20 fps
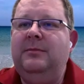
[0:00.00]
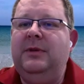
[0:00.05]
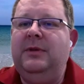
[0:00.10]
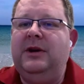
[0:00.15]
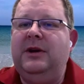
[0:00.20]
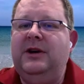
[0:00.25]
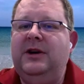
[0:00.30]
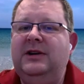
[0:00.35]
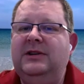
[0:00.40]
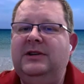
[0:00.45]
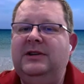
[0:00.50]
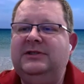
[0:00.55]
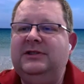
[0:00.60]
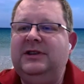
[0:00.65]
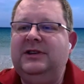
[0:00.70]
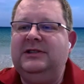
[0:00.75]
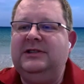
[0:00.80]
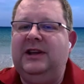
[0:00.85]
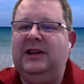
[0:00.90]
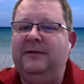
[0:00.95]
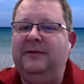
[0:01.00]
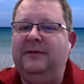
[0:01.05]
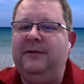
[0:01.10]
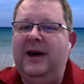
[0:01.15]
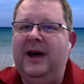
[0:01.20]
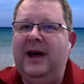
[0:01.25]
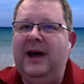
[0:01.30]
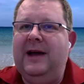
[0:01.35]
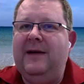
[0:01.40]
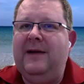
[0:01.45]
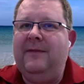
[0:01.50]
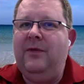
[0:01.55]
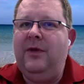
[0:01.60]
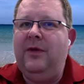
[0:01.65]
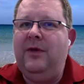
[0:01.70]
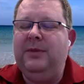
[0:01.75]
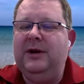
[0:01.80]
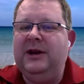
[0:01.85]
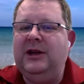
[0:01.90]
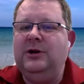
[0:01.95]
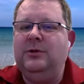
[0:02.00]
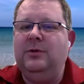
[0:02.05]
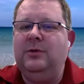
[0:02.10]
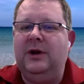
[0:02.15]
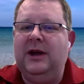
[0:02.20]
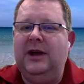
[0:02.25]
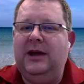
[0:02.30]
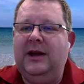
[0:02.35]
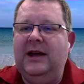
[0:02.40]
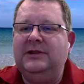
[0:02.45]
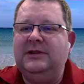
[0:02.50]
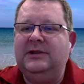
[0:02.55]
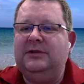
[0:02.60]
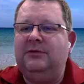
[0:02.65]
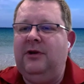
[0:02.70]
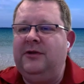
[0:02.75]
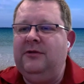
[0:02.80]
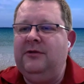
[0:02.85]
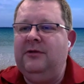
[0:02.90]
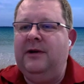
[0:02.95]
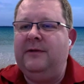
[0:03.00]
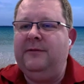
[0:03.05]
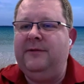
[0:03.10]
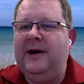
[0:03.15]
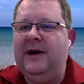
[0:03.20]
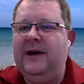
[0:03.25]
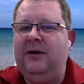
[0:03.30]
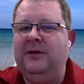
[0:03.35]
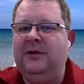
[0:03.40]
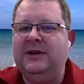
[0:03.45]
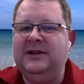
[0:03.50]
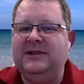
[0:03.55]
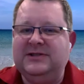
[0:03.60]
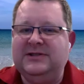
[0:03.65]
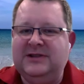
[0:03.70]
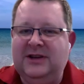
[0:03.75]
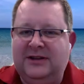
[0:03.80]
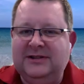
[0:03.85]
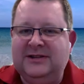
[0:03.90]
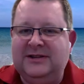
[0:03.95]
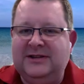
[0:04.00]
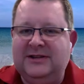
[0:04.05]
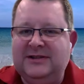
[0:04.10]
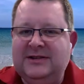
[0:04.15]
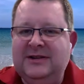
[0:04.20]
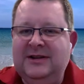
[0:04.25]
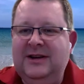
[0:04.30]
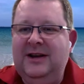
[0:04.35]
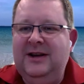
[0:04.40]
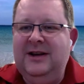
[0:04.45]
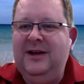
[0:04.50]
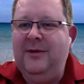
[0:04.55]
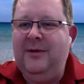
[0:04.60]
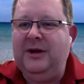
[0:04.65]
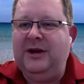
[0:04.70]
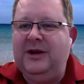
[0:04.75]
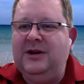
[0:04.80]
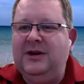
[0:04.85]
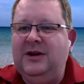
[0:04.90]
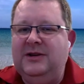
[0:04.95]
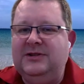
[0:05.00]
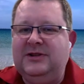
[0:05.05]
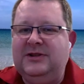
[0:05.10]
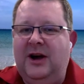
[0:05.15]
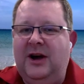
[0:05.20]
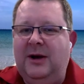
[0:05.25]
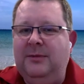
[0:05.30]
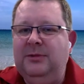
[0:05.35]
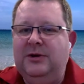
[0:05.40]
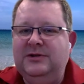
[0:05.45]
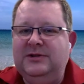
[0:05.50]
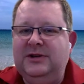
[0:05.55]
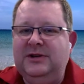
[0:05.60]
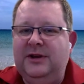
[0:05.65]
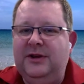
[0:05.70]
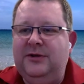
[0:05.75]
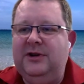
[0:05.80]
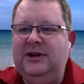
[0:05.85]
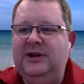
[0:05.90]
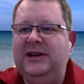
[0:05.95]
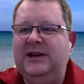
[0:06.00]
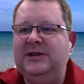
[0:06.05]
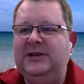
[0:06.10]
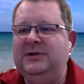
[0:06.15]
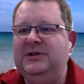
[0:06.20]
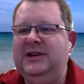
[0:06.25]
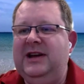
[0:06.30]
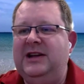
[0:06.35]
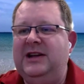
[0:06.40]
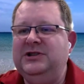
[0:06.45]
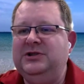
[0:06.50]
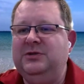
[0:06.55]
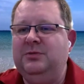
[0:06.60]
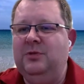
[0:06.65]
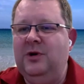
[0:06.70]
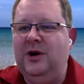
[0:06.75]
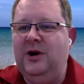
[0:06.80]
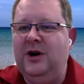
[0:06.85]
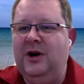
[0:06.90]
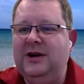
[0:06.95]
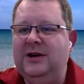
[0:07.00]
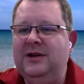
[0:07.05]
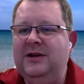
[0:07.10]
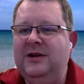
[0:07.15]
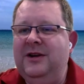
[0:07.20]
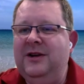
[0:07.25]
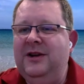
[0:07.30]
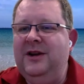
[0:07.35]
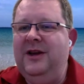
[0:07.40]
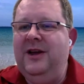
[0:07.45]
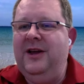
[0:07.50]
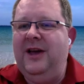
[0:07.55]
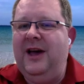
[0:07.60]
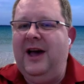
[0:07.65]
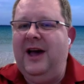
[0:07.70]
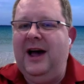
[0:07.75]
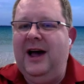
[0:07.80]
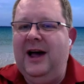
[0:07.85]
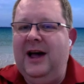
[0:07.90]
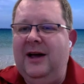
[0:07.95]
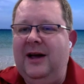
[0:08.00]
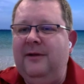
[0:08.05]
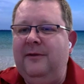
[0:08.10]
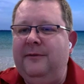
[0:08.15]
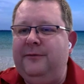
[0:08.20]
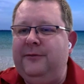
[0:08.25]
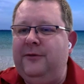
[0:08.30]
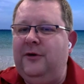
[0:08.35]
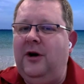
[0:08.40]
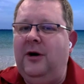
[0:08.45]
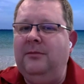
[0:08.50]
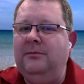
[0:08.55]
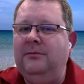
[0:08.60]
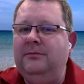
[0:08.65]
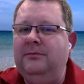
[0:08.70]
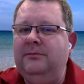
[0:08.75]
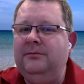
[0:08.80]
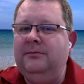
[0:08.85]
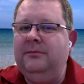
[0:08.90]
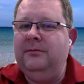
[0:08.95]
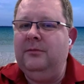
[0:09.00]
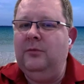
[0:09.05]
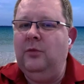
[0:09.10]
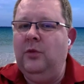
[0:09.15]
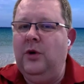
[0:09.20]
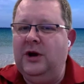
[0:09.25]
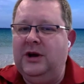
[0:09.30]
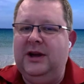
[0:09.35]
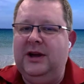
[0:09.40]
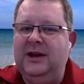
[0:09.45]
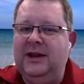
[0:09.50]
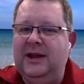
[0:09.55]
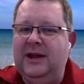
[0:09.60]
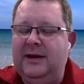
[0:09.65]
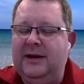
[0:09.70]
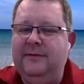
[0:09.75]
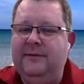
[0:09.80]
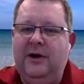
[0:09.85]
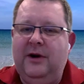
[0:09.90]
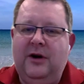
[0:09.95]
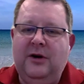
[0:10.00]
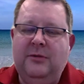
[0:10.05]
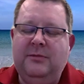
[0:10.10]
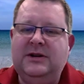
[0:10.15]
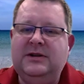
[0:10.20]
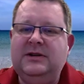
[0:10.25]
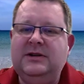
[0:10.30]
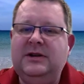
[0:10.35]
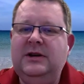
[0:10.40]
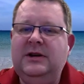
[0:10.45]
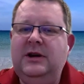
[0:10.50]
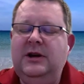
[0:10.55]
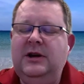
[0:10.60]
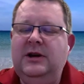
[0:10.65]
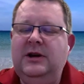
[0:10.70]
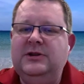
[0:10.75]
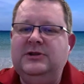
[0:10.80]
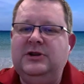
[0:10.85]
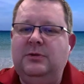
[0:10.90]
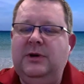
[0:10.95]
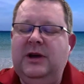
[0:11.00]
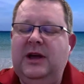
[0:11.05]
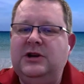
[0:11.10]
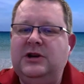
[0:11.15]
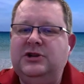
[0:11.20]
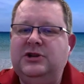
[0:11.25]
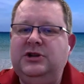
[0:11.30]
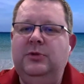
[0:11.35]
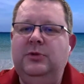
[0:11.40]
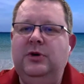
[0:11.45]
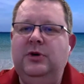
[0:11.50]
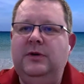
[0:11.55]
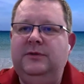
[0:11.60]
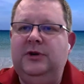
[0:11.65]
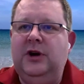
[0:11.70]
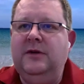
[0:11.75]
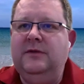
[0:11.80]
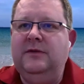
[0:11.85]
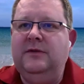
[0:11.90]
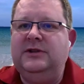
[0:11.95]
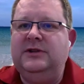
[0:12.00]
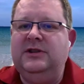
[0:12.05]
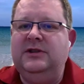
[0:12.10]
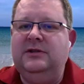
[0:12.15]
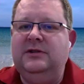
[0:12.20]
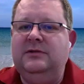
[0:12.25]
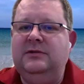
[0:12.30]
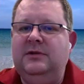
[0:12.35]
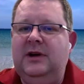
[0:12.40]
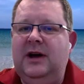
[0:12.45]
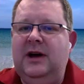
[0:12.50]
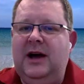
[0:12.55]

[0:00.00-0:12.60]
because it's unfair, but equally it's rather unfair on the consultant because I'm losing 3 days potential work from working in that environment. So we actually moved over to the